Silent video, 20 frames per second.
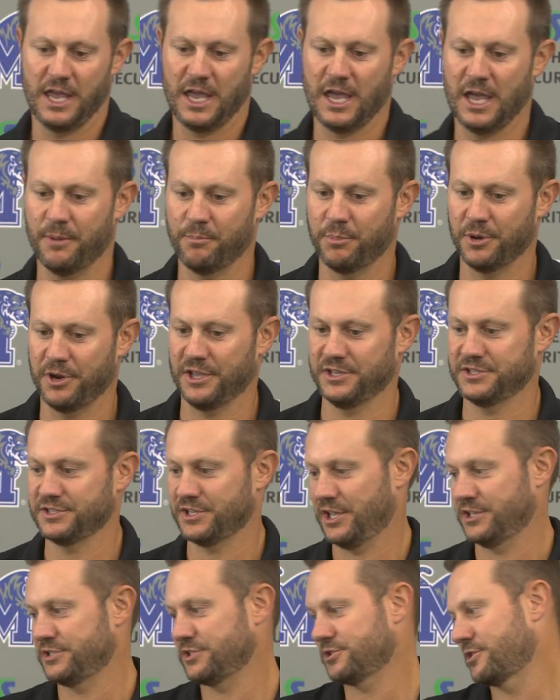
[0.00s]
But
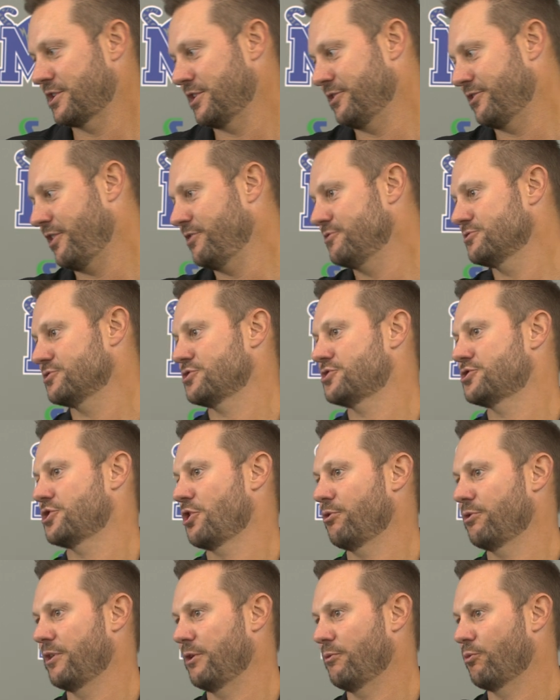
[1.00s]
it continues to
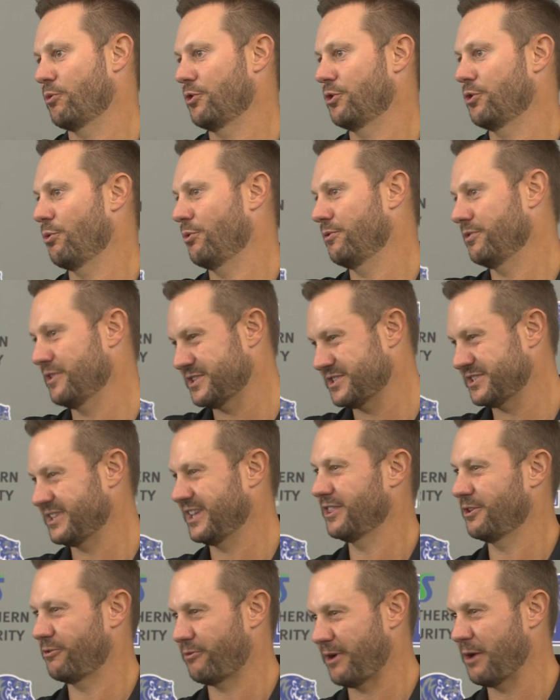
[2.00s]
show that we're doing this
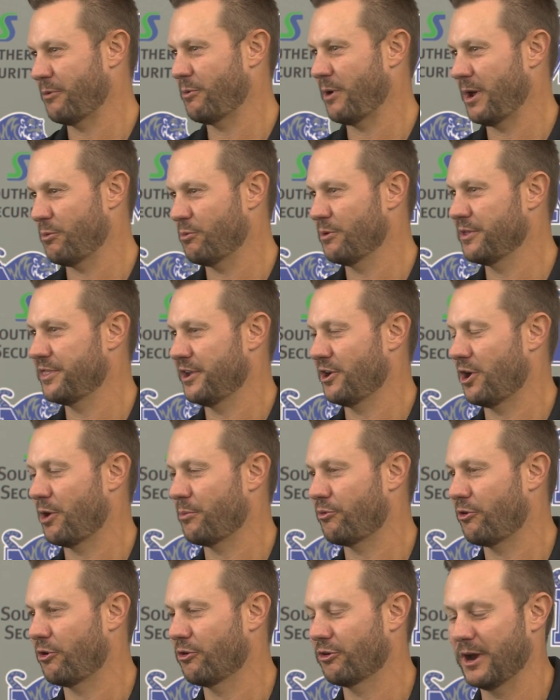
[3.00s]
thing the right way within
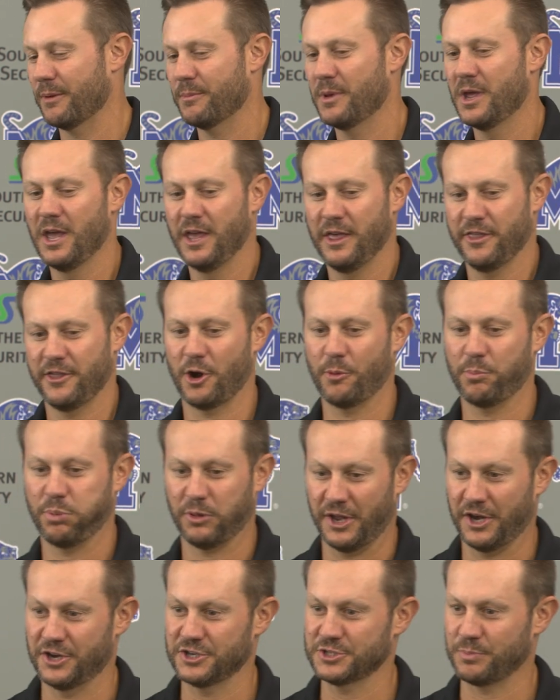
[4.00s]
our program, that our
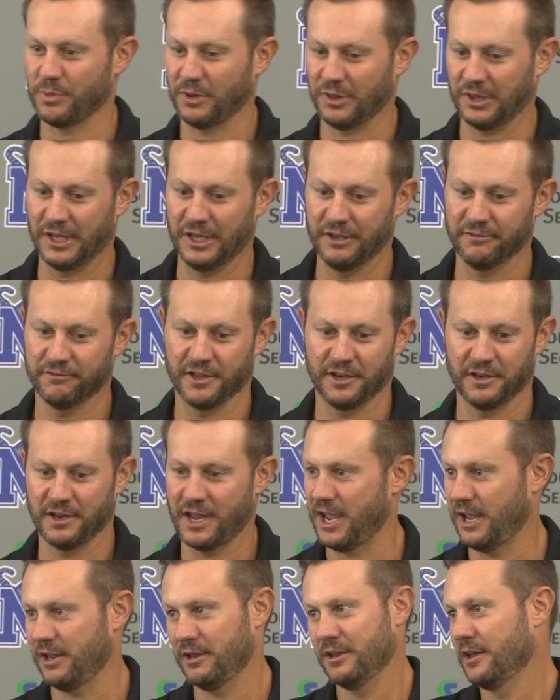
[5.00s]
players believe that,
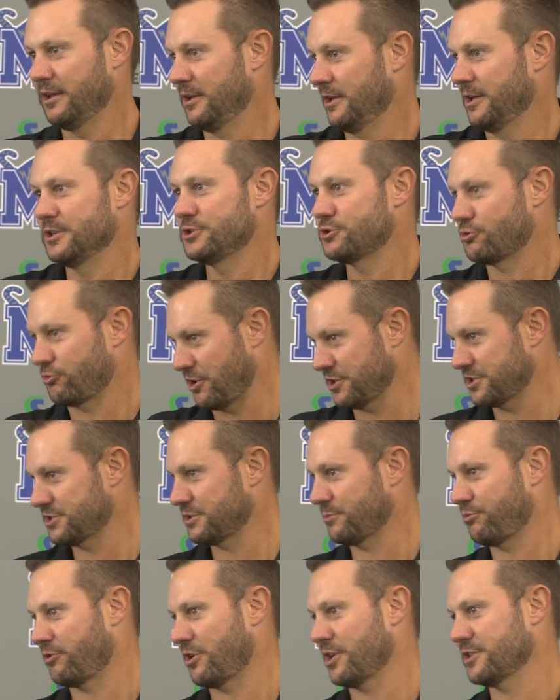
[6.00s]
hey, trust
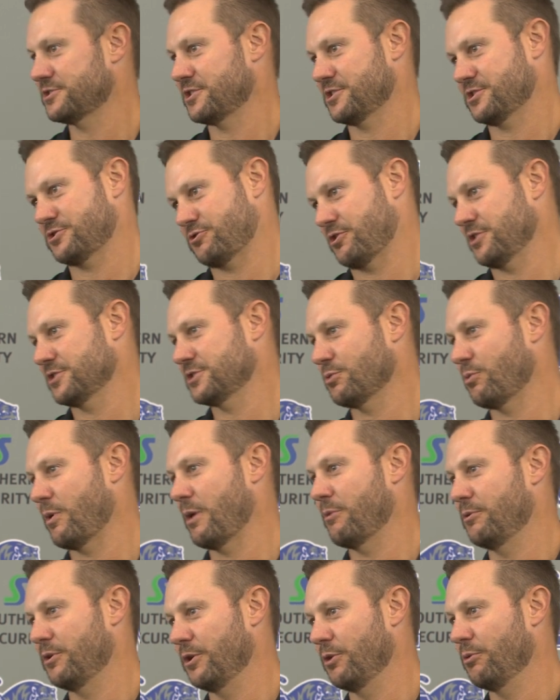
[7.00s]
the process, trust the
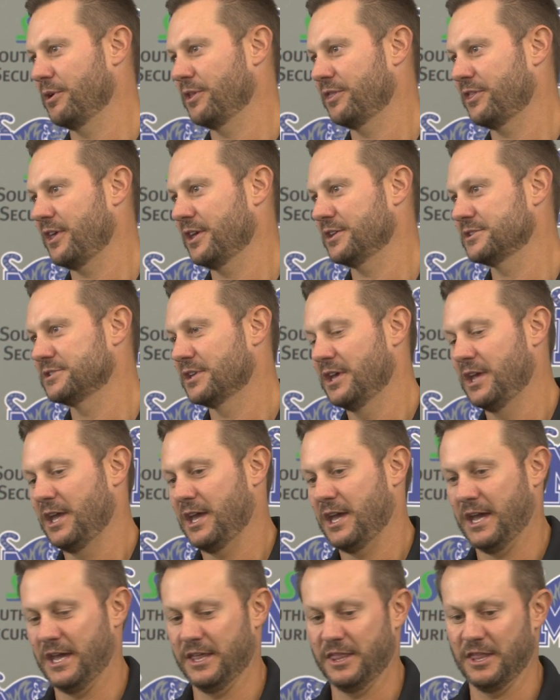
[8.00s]
way we're doing things,
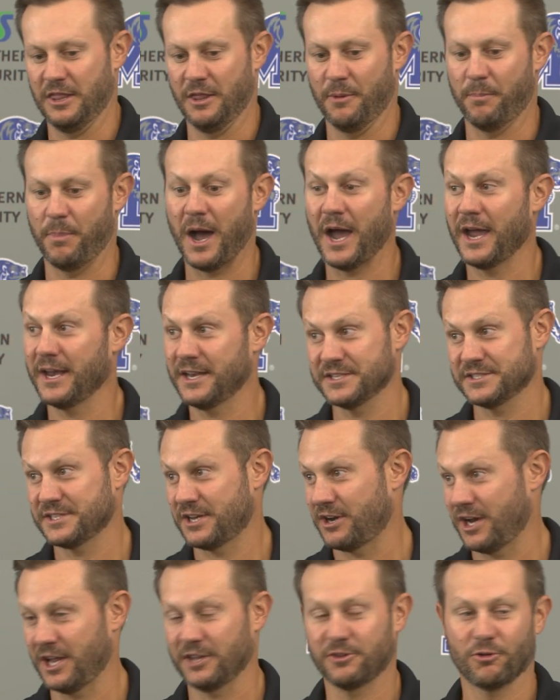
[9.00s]
and the buy-in is
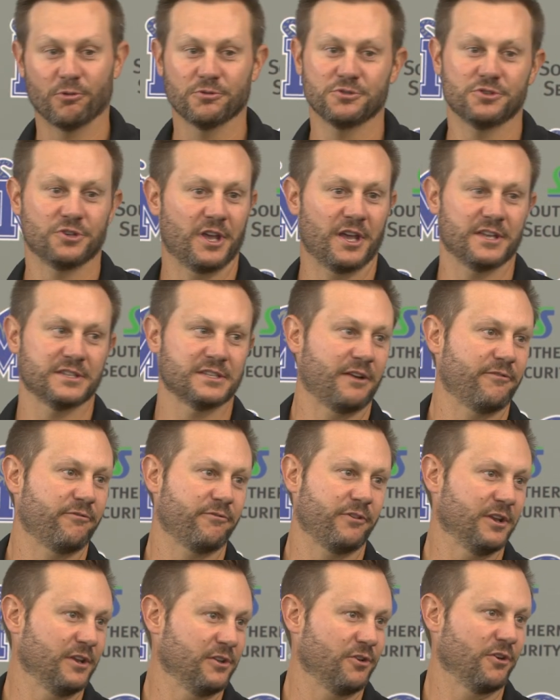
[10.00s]
there. And I told you guys that
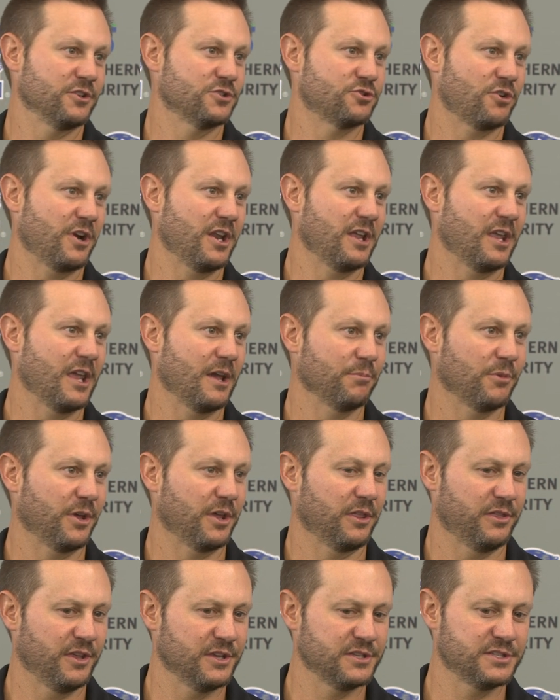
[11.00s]
during training camp,
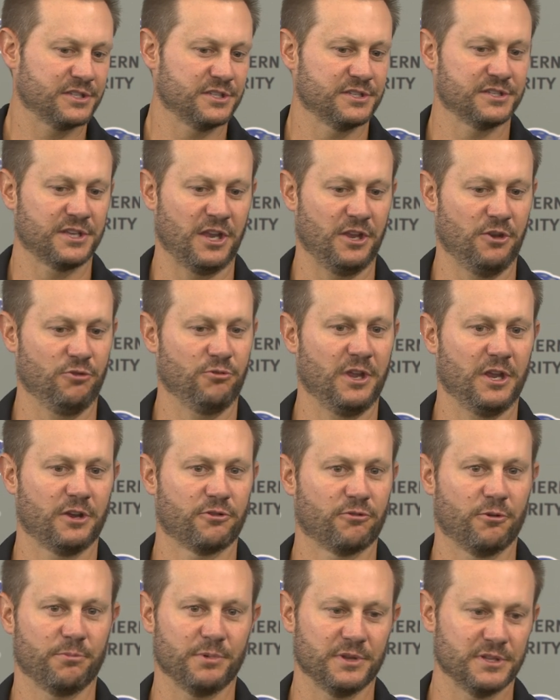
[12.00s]
like, this is a unique
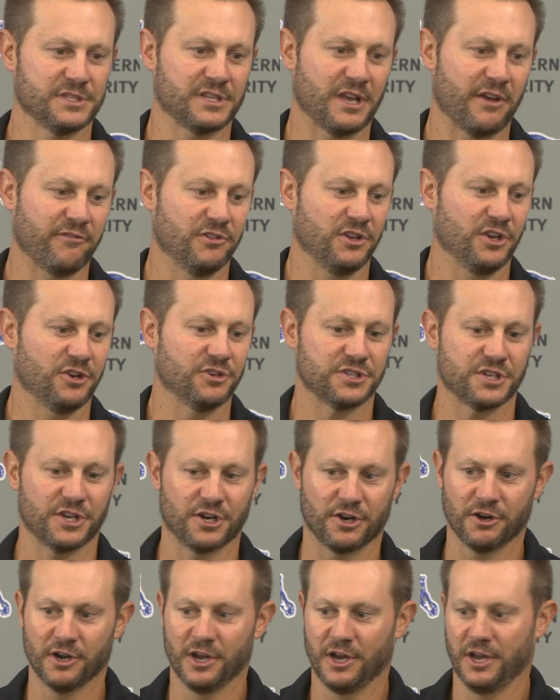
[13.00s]
group in 7 years
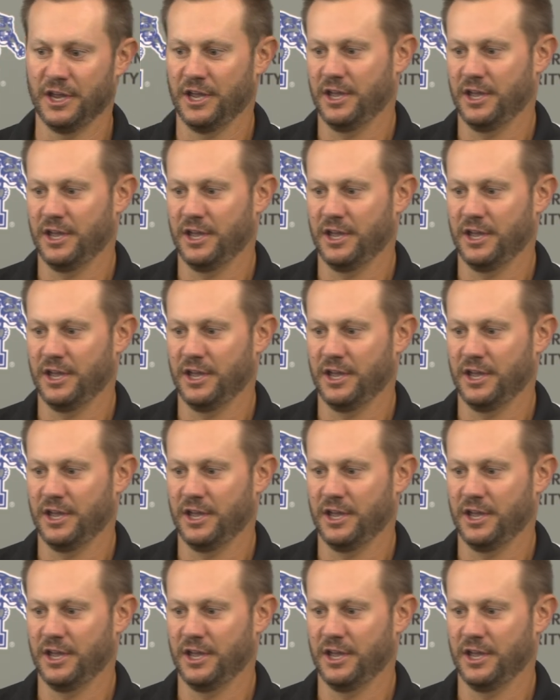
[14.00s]
here.